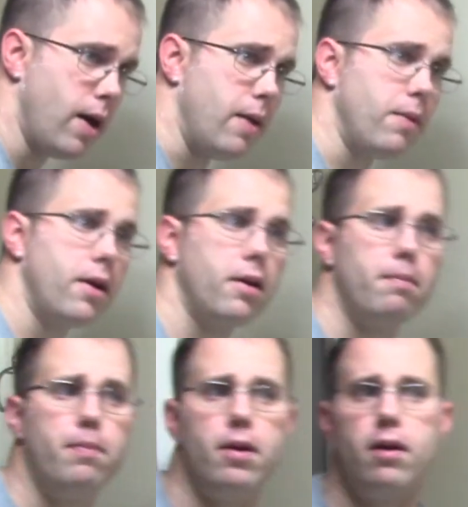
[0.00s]
we're going to
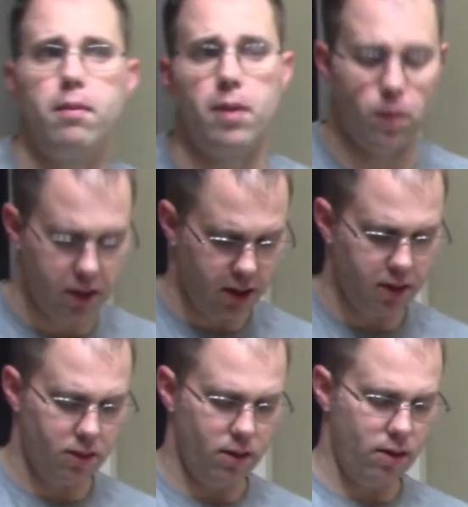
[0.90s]
put a little bit of witch
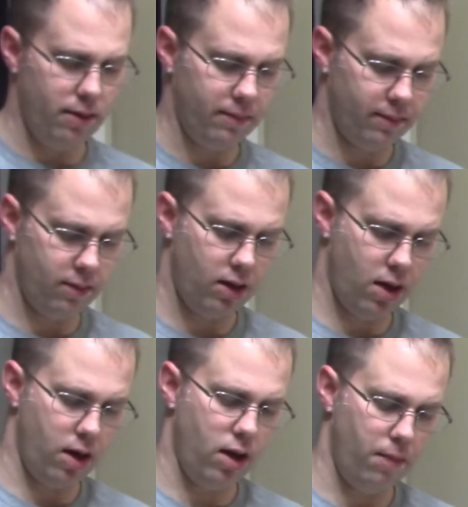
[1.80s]
hazel on,
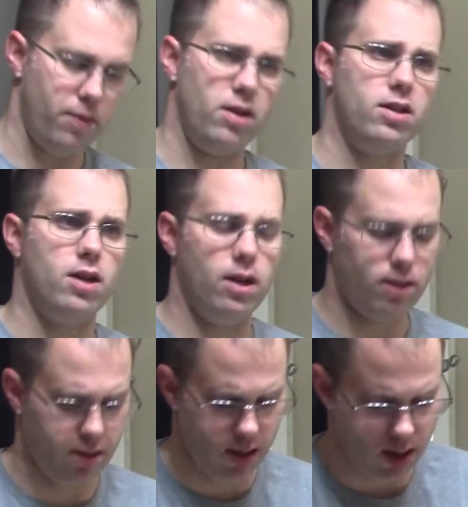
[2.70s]
kind of help these
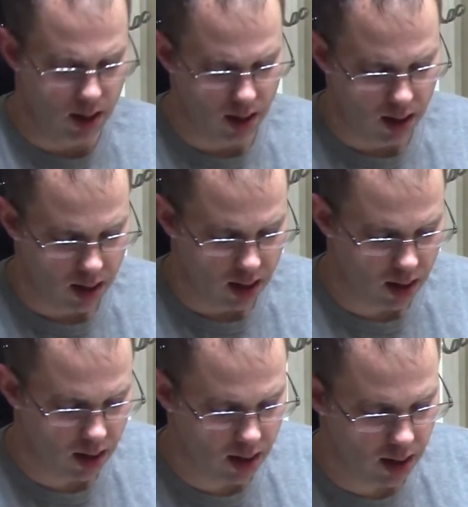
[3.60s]
cuts
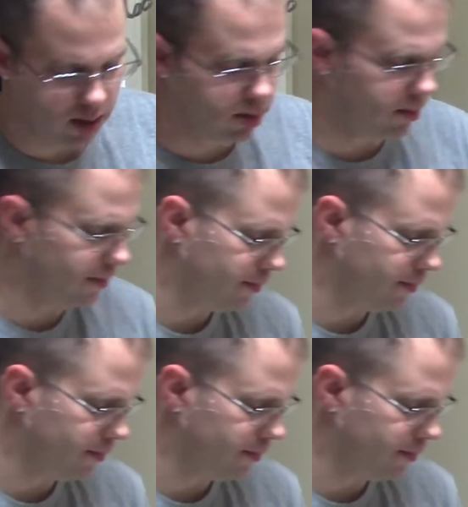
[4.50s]
and nicks.